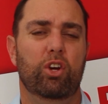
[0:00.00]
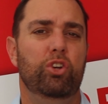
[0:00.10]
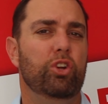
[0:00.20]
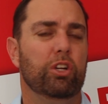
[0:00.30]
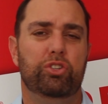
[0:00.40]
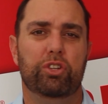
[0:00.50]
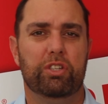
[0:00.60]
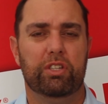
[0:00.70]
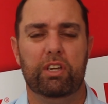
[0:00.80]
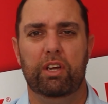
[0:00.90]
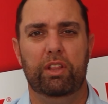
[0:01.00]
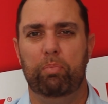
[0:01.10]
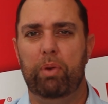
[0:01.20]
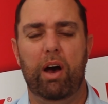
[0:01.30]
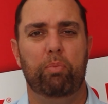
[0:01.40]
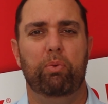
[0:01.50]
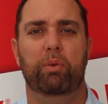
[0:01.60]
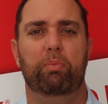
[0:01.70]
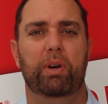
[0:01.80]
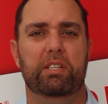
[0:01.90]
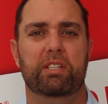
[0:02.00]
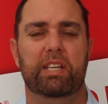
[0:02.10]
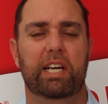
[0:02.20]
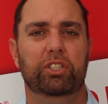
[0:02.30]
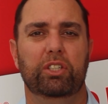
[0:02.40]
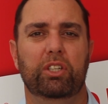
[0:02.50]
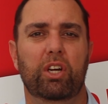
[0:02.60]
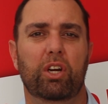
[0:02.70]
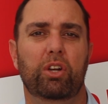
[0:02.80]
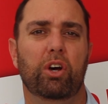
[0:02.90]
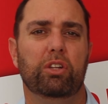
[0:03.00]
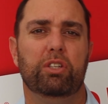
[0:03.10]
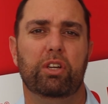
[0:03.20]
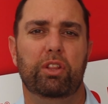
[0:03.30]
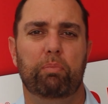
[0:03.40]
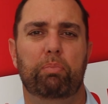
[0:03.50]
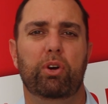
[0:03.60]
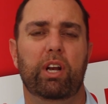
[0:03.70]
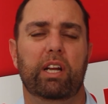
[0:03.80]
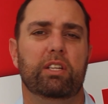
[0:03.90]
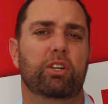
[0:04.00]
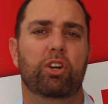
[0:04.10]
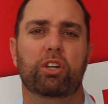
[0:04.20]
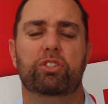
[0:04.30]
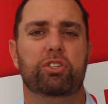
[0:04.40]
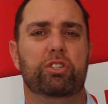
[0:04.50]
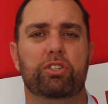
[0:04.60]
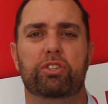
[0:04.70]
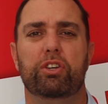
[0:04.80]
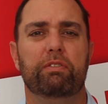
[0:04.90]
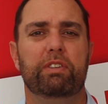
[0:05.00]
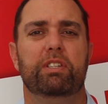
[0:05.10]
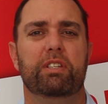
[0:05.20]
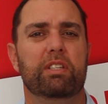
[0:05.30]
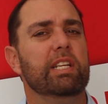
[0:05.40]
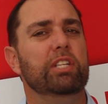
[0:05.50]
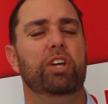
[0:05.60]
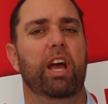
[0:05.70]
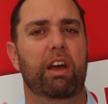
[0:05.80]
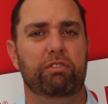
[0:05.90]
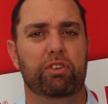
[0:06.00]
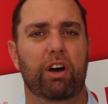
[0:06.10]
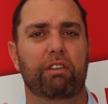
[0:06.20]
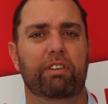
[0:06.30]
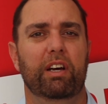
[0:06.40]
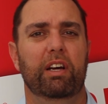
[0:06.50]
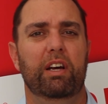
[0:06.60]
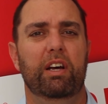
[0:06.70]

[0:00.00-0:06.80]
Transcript: Not just the PowerPoint presentation, not the booklet, not just the services that you have to offer,